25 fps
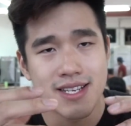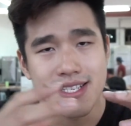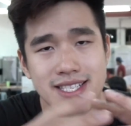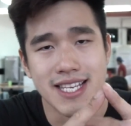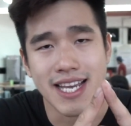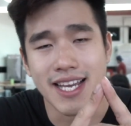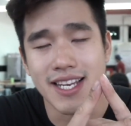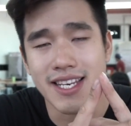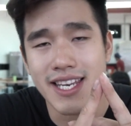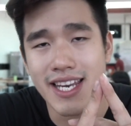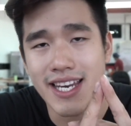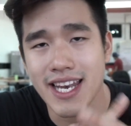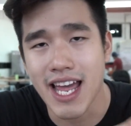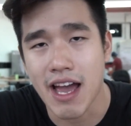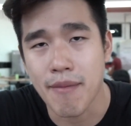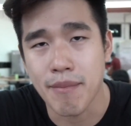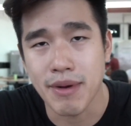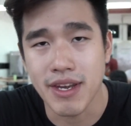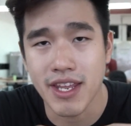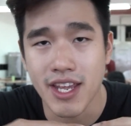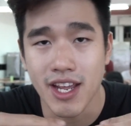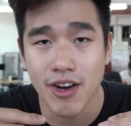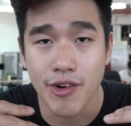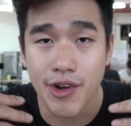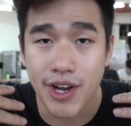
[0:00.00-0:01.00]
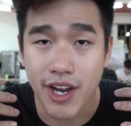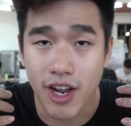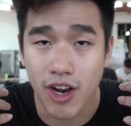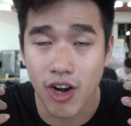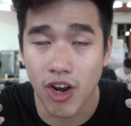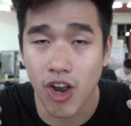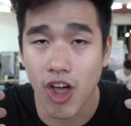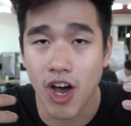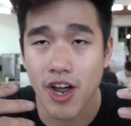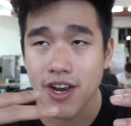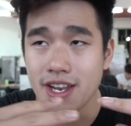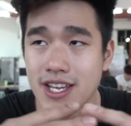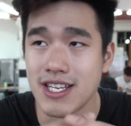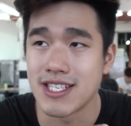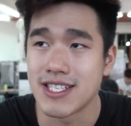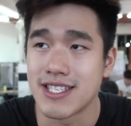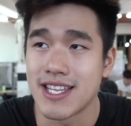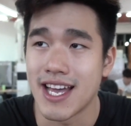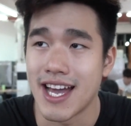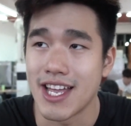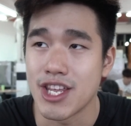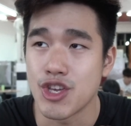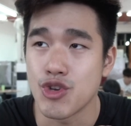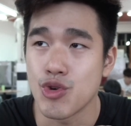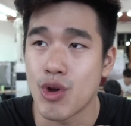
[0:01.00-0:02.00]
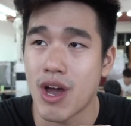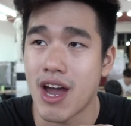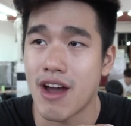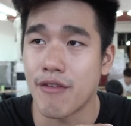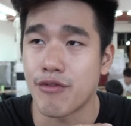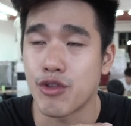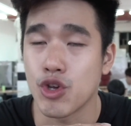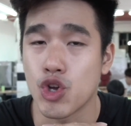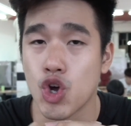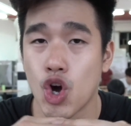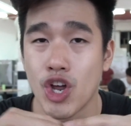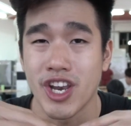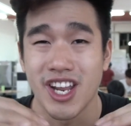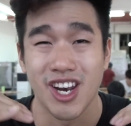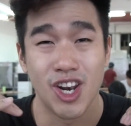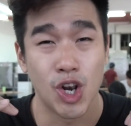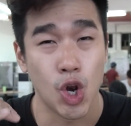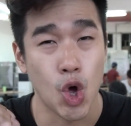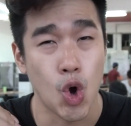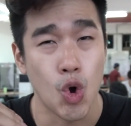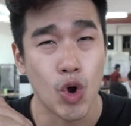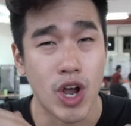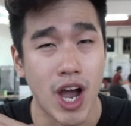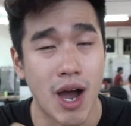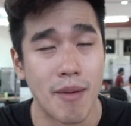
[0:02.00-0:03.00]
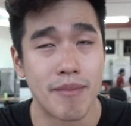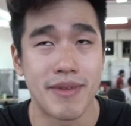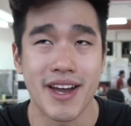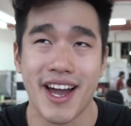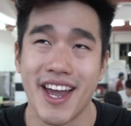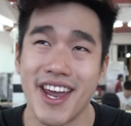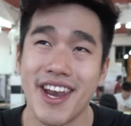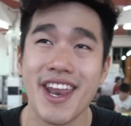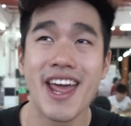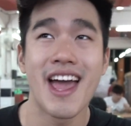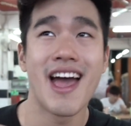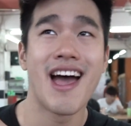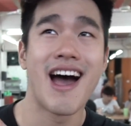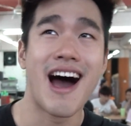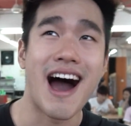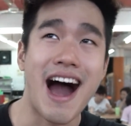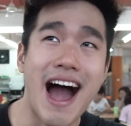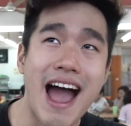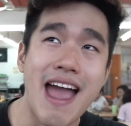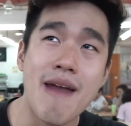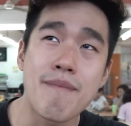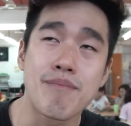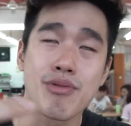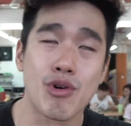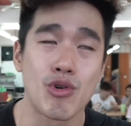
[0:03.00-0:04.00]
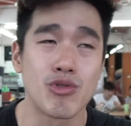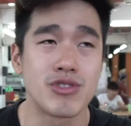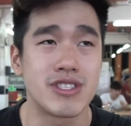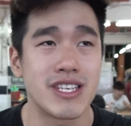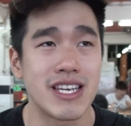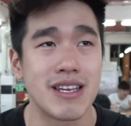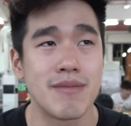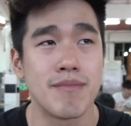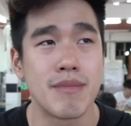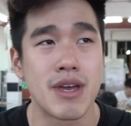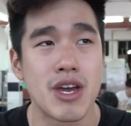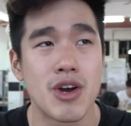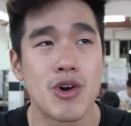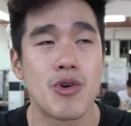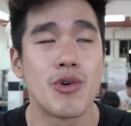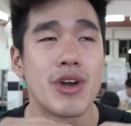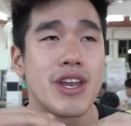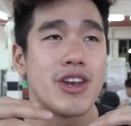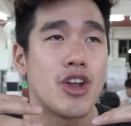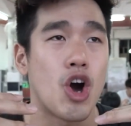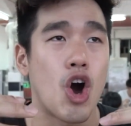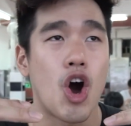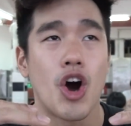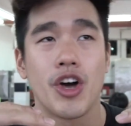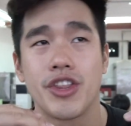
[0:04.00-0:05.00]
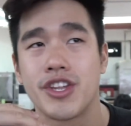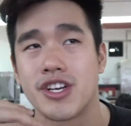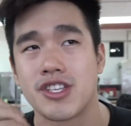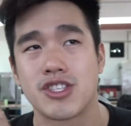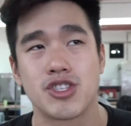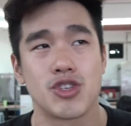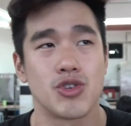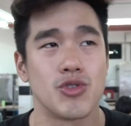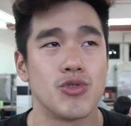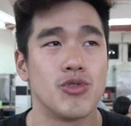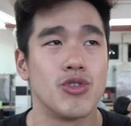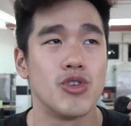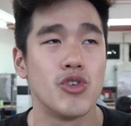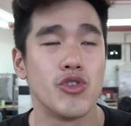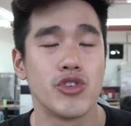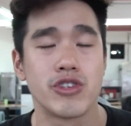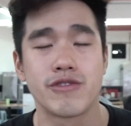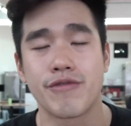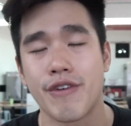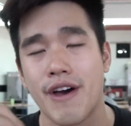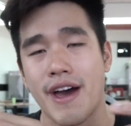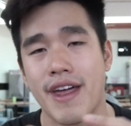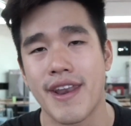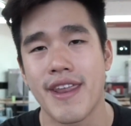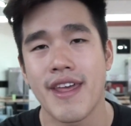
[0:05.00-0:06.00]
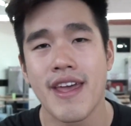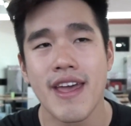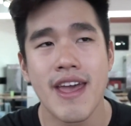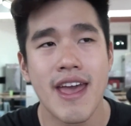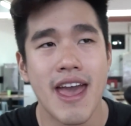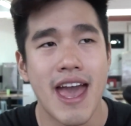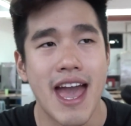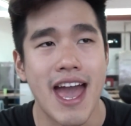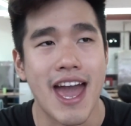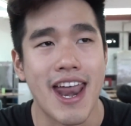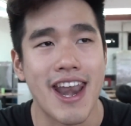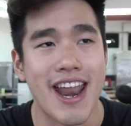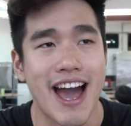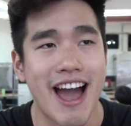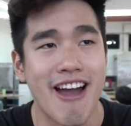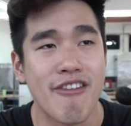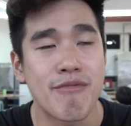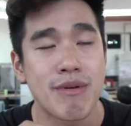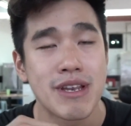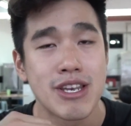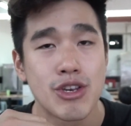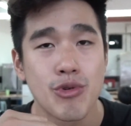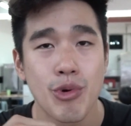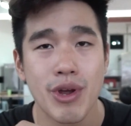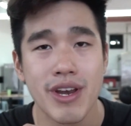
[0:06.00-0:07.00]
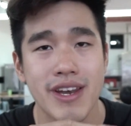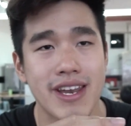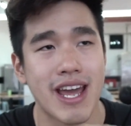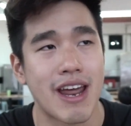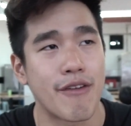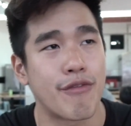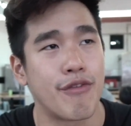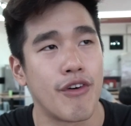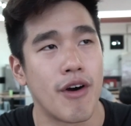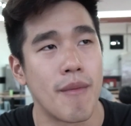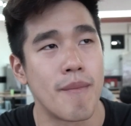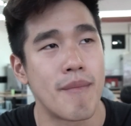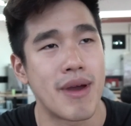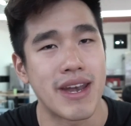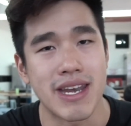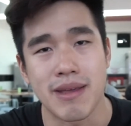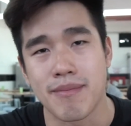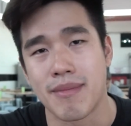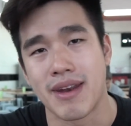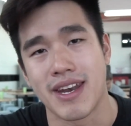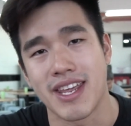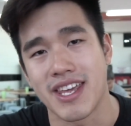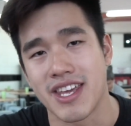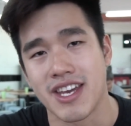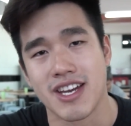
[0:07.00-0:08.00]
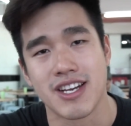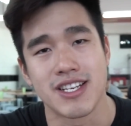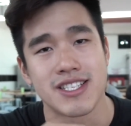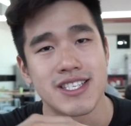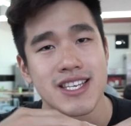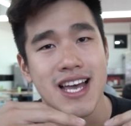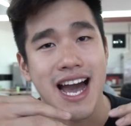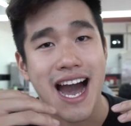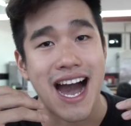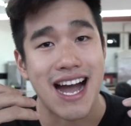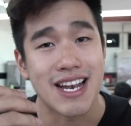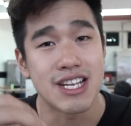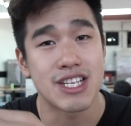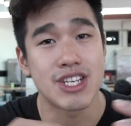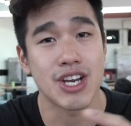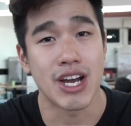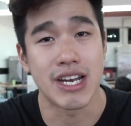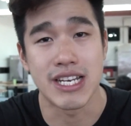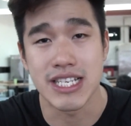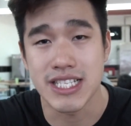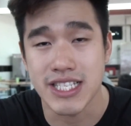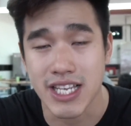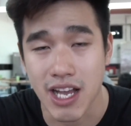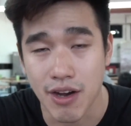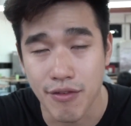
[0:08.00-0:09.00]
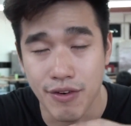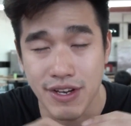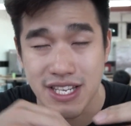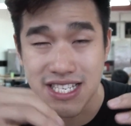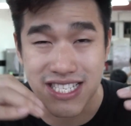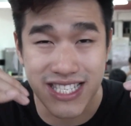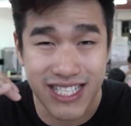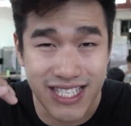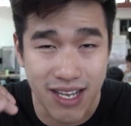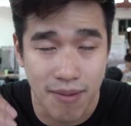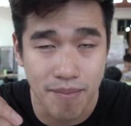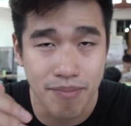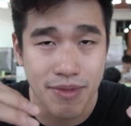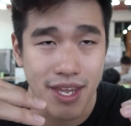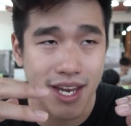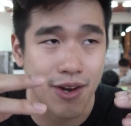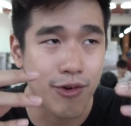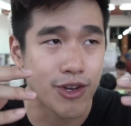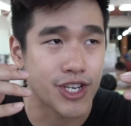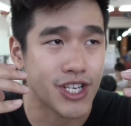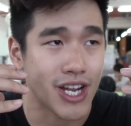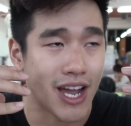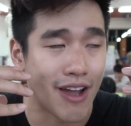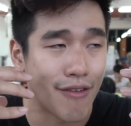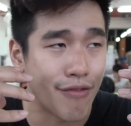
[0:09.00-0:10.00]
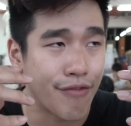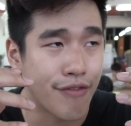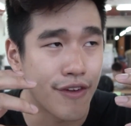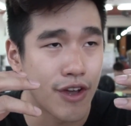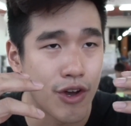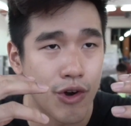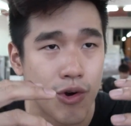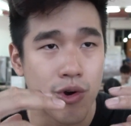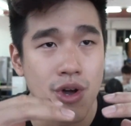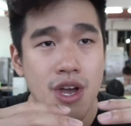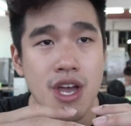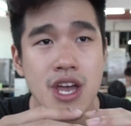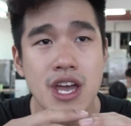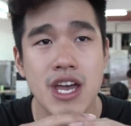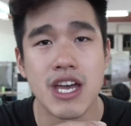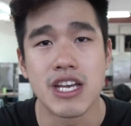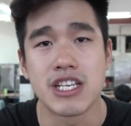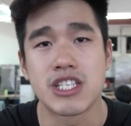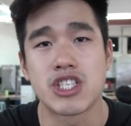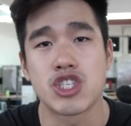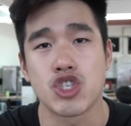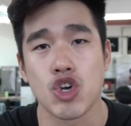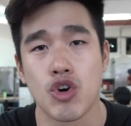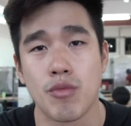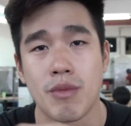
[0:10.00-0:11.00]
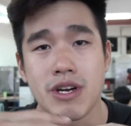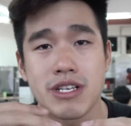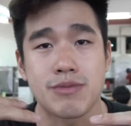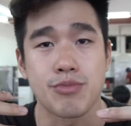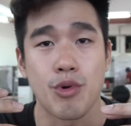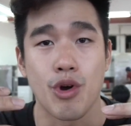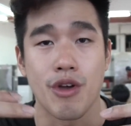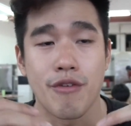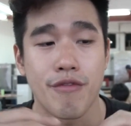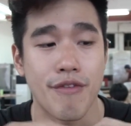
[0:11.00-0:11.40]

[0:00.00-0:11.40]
the second thing that I've been hearing a lot is that you have to go on a low carb diet, high protein meal in order to lose fat. And I've been doing that for many years until I discovered something which I feel is so much more